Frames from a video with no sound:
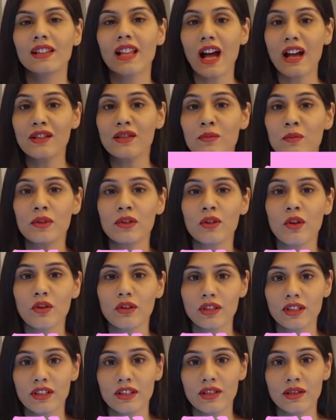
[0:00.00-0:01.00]
Last but
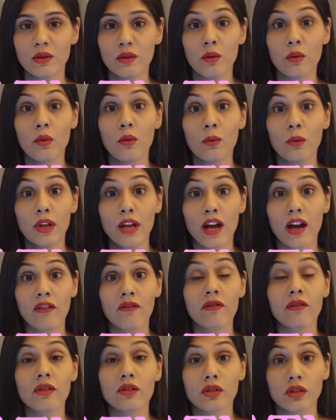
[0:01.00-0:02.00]
not least, we
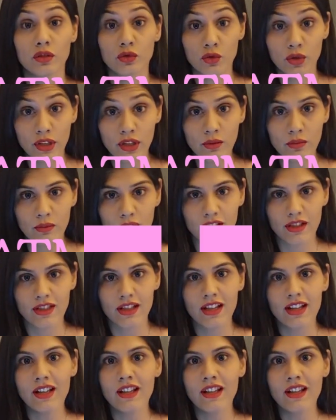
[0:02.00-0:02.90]
have the treatment.